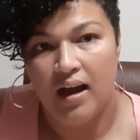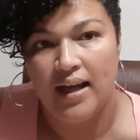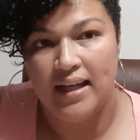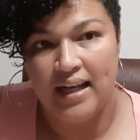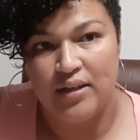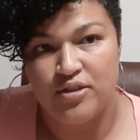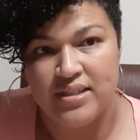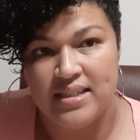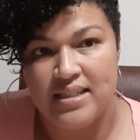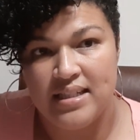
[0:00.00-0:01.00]

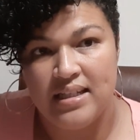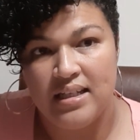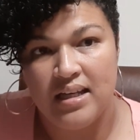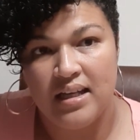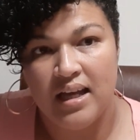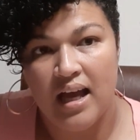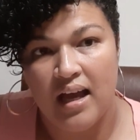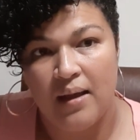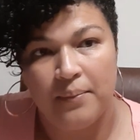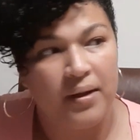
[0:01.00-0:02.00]
Electricity,
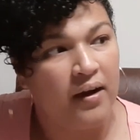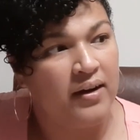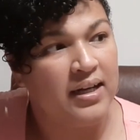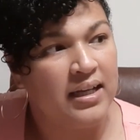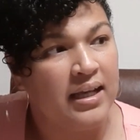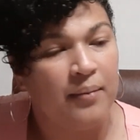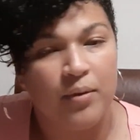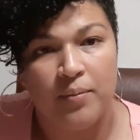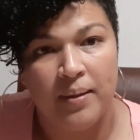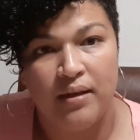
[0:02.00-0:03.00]
currently I'm
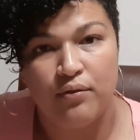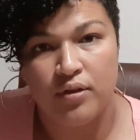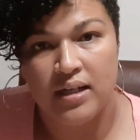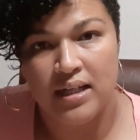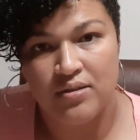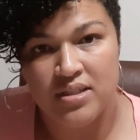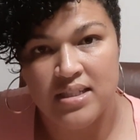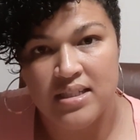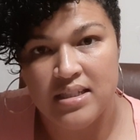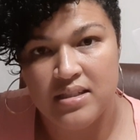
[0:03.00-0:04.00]
not paying for
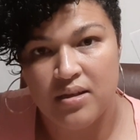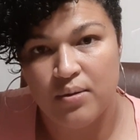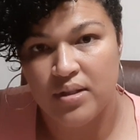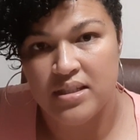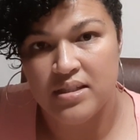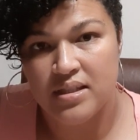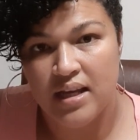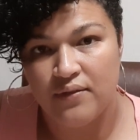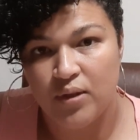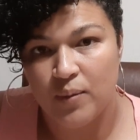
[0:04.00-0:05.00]
electricity, so this
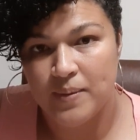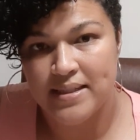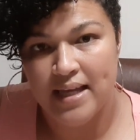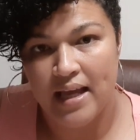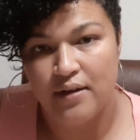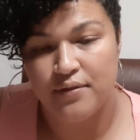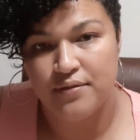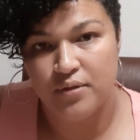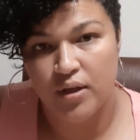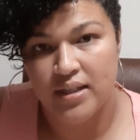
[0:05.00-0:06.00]
envelope is kind of
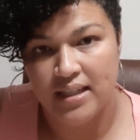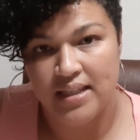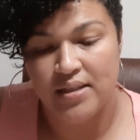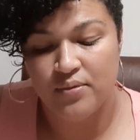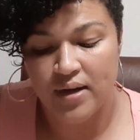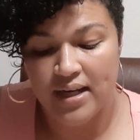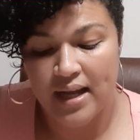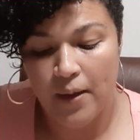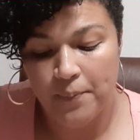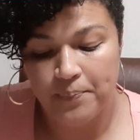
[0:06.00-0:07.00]
not needed right
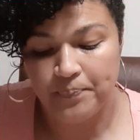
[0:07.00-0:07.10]
now.